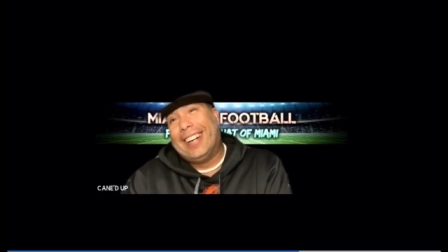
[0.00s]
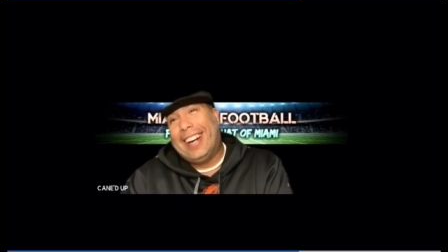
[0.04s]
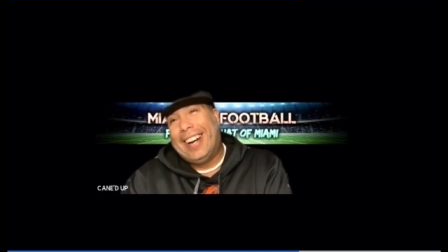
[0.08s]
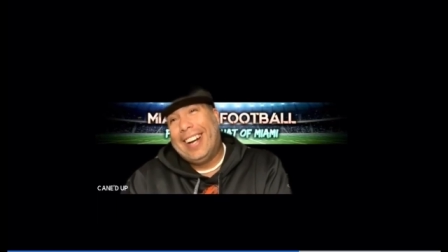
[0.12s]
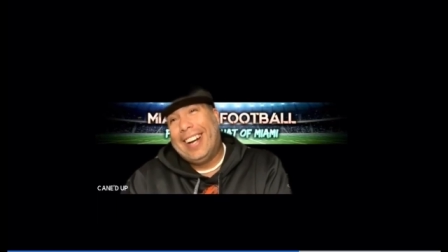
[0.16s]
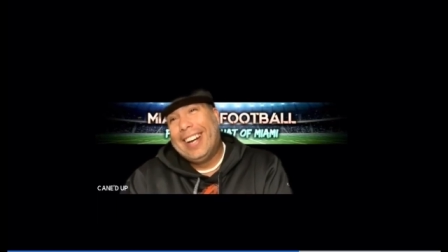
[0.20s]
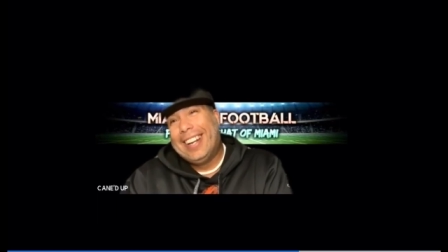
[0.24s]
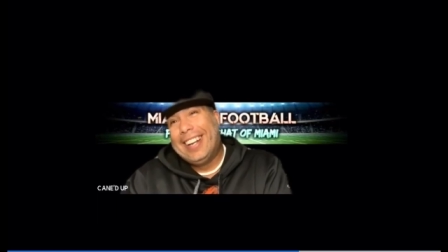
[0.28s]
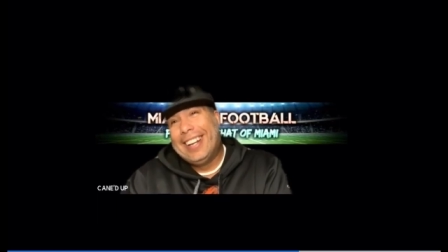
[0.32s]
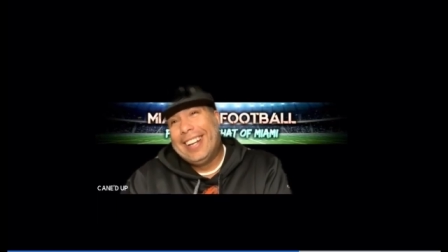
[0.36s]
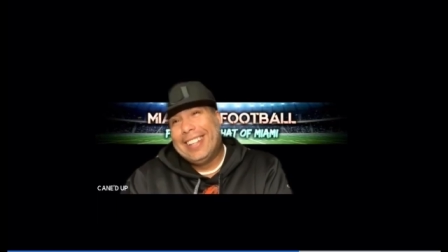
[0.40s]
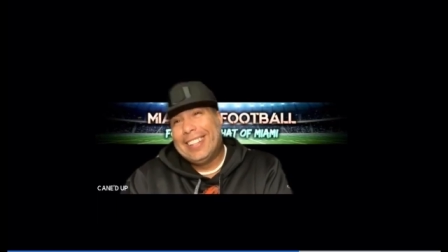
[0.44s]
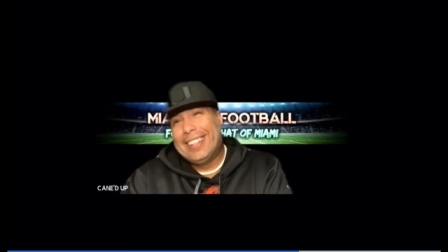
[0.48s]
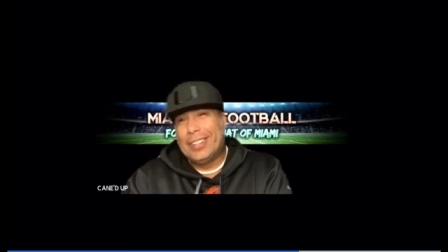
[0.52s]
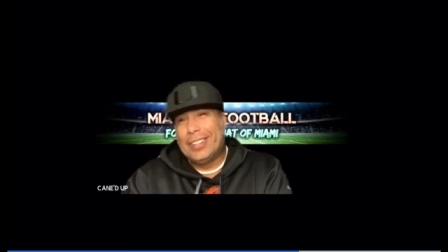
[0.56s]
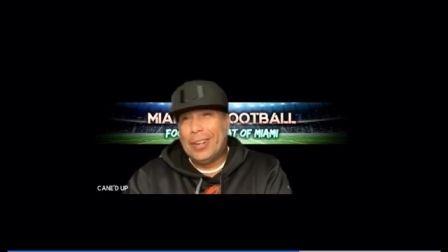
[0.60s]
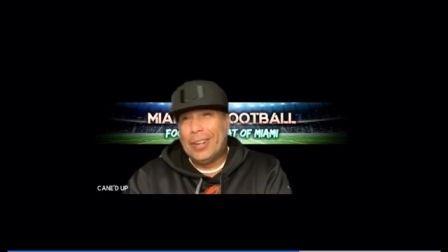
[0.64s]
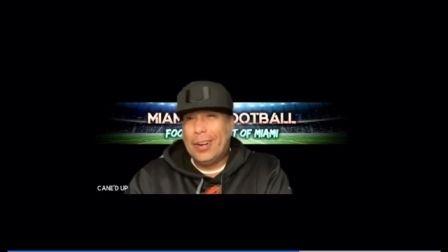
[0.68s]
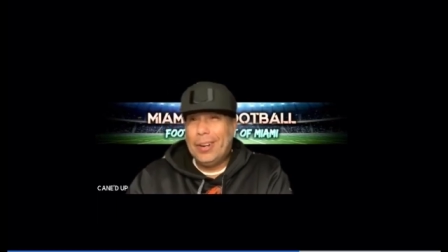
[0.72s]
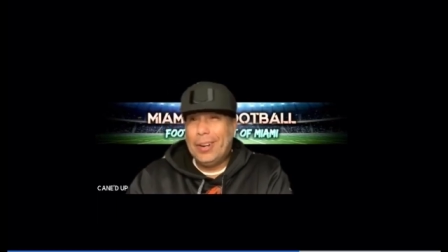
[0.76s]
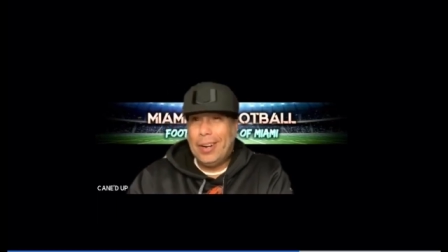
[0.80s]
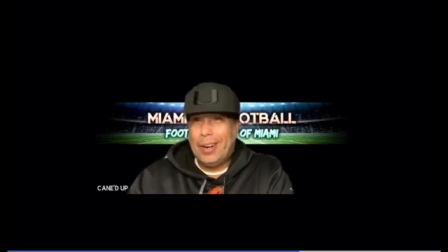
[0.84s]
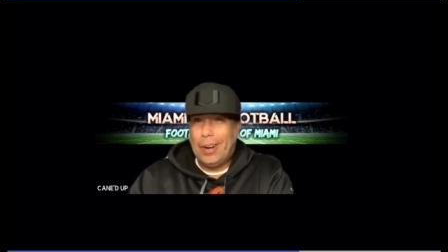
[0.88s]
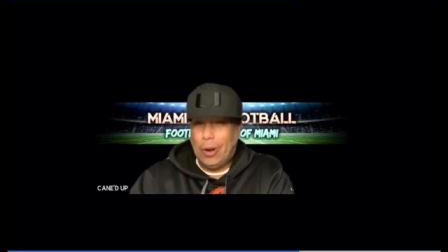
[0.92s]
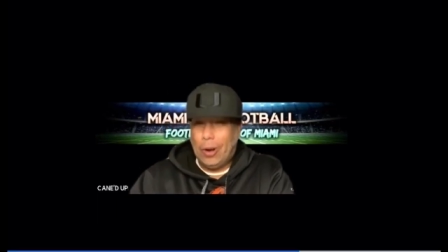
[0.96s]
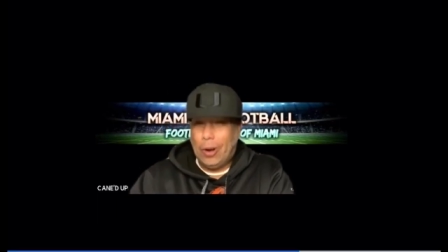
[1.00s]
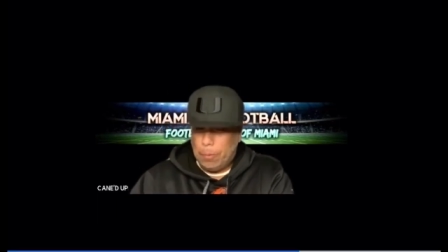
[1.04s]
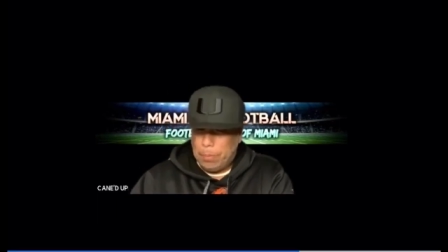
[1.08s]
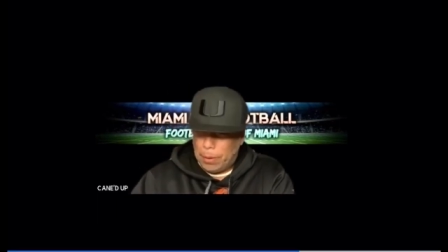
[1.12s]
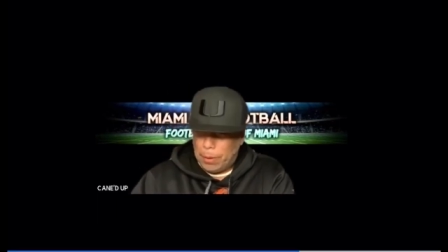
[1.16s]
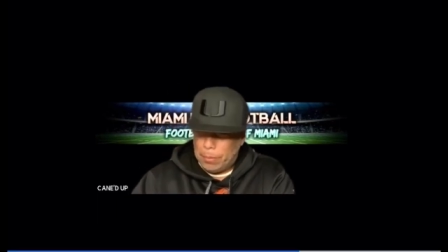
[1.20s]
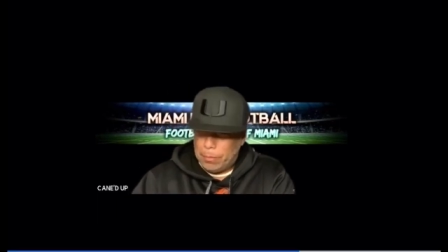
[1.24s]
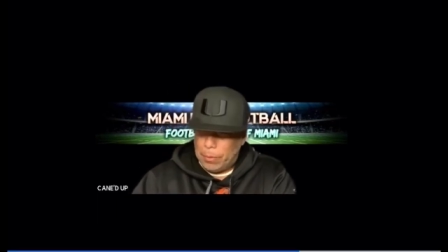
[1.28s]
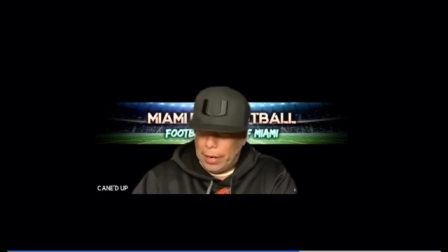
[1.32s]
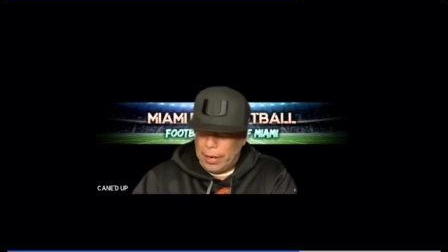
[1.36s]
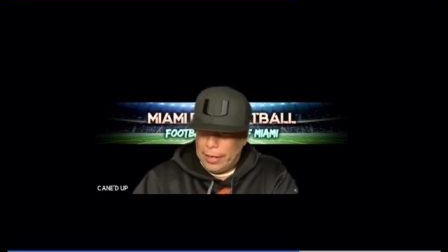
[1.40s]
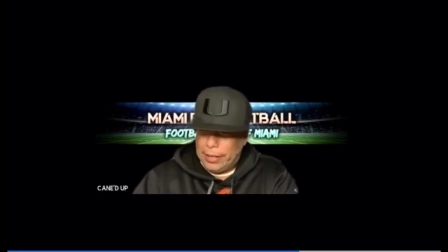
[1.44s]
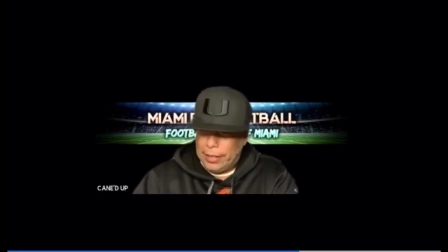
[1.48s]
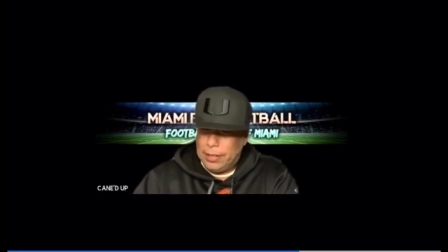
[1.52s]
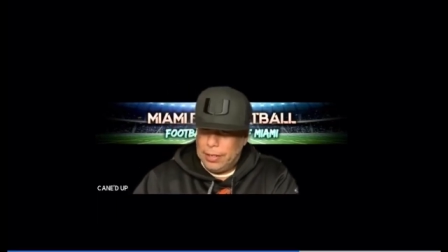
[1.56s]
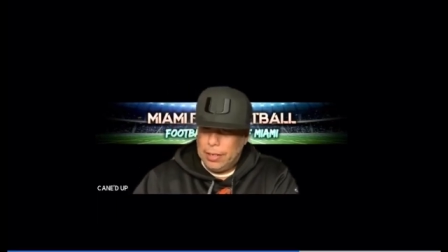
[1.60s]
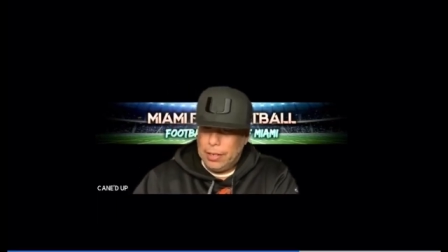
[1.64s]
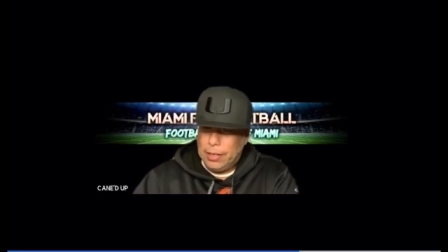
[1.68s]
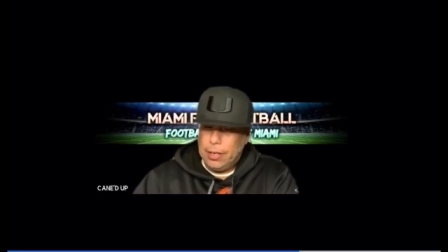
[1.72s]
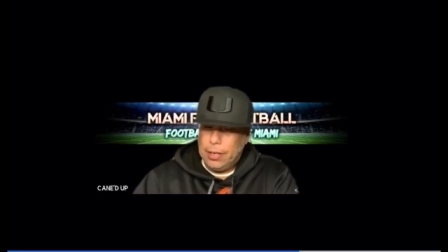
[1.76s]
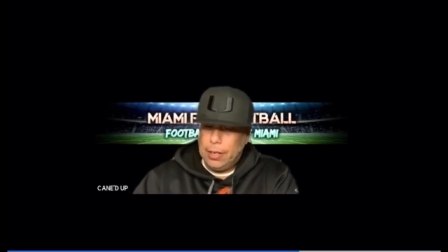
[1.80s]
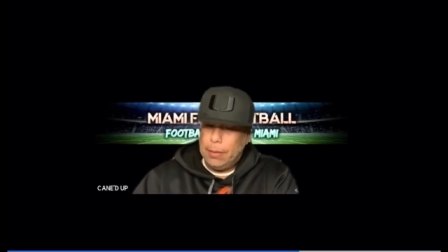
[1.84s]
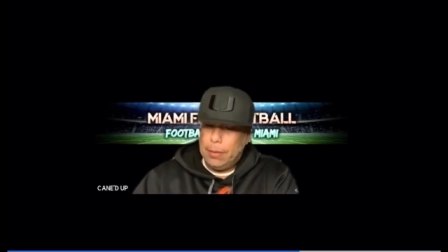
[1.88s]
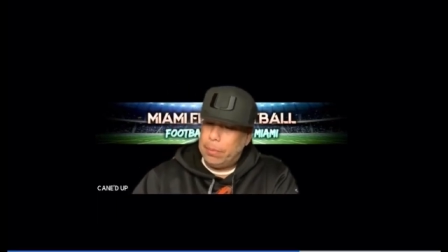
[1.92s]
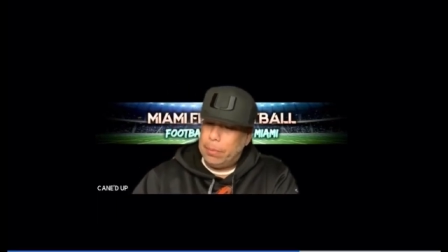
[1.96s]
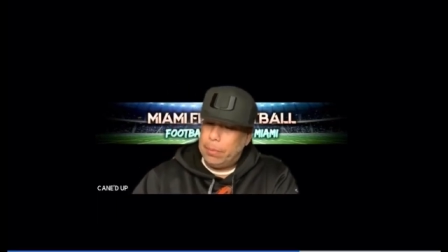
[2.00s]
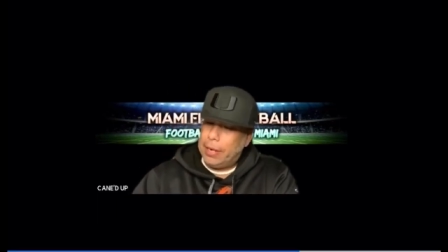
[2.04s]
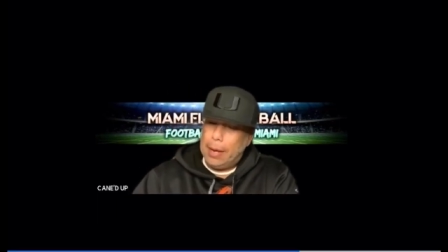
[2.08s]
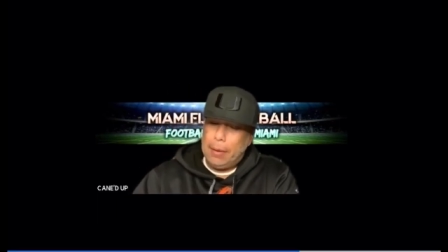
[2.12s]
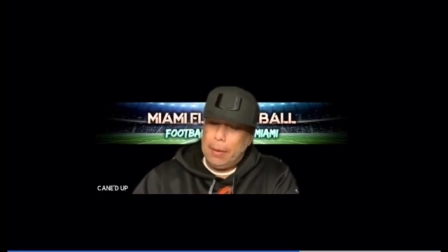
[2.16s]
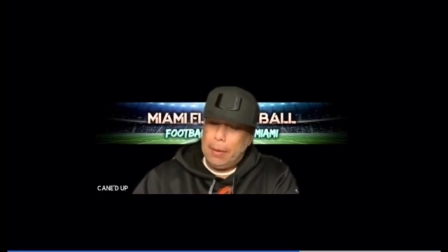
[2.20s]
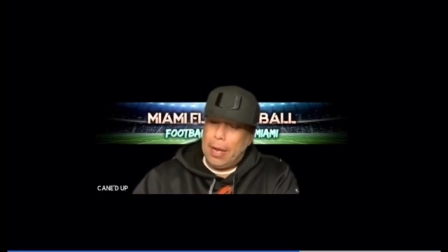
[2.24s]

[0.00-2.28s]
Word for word: you know, I hope I'm right. But I, yeah.